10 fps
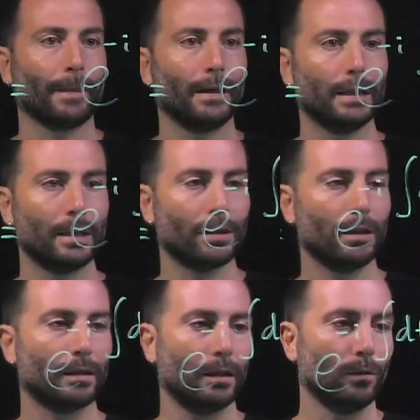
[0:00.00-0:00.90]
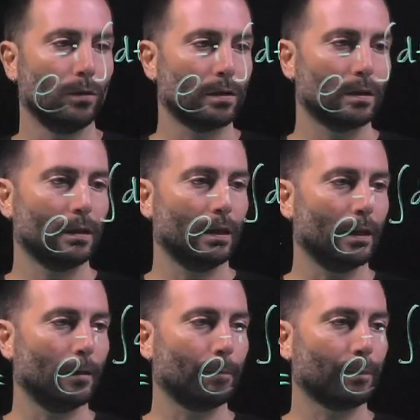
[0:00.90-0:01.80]
this initial state was
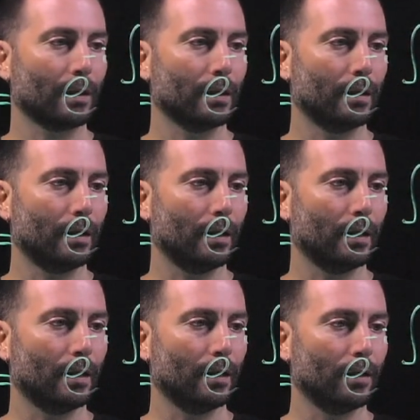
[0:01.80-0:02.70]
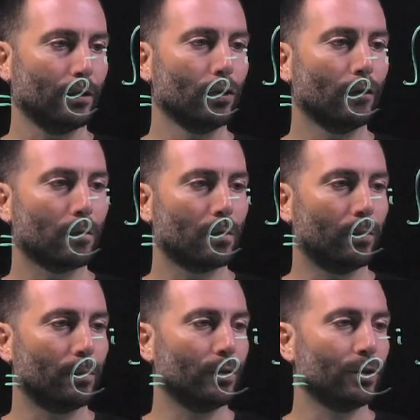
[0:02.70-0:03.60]
the uniform
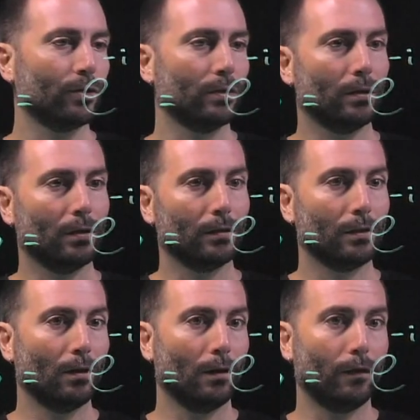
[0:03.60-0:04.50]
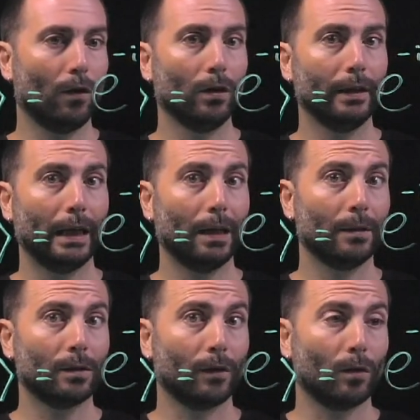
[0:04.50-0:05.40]
superposition of all the
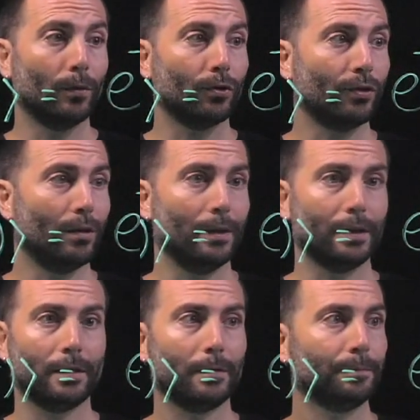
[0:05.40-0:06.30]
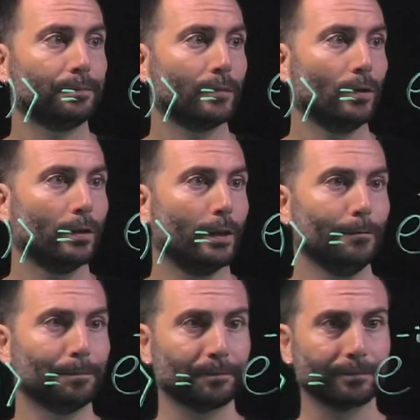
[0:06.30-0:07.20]
elements of the computation basis. Okay?